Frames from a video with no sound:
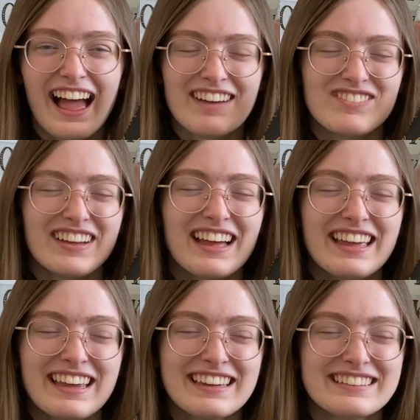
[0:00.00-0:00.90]
But
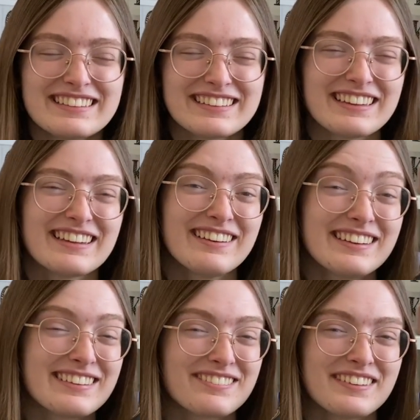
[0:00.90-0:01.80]
it's
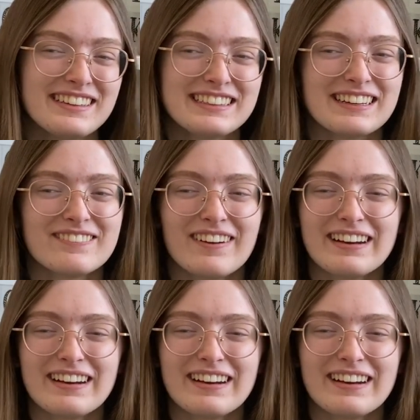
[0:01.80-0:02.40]
a really good one,